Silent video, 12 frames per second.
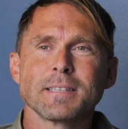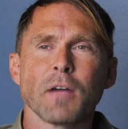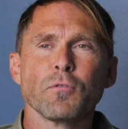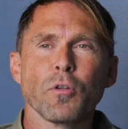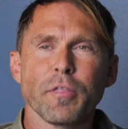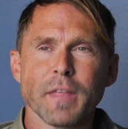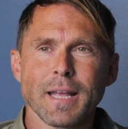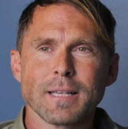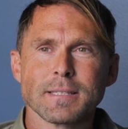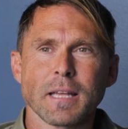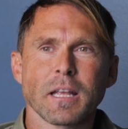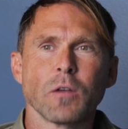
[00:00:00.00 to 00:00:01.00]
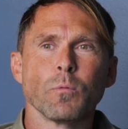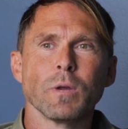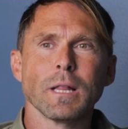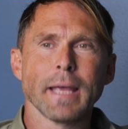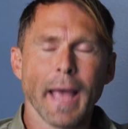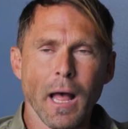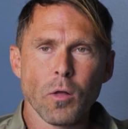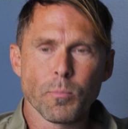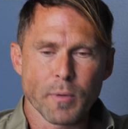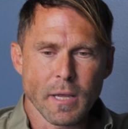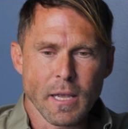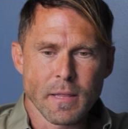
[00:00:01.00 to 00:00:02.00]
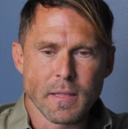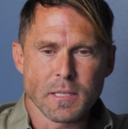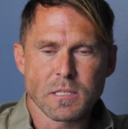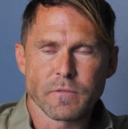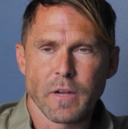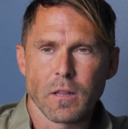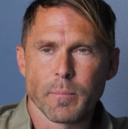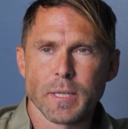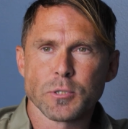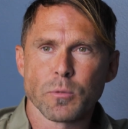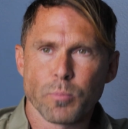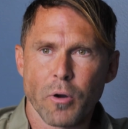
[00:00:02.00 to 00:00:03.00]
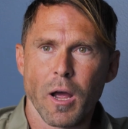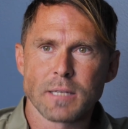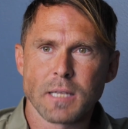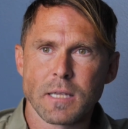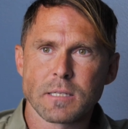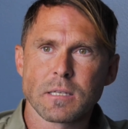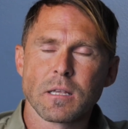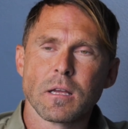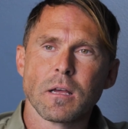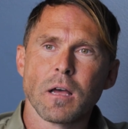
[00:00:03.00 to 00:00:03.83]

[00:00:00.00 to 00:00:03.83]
Several things that can really help in this developmental process